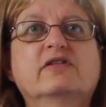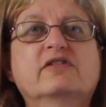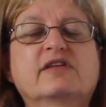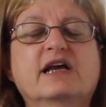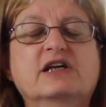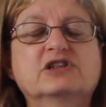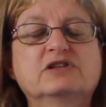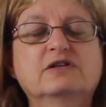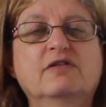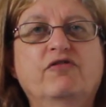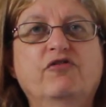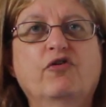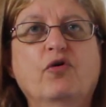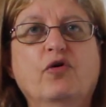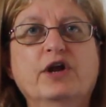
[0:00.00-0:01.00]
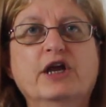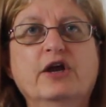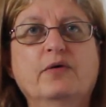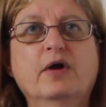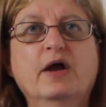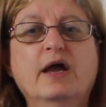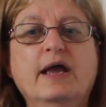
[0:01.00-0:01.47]
session for
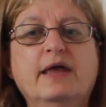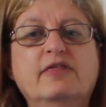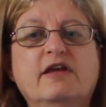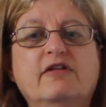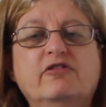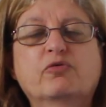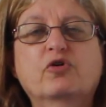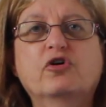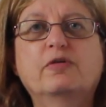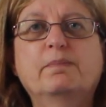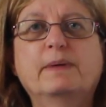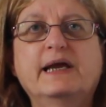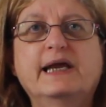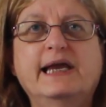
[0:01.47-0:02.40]
you. This could be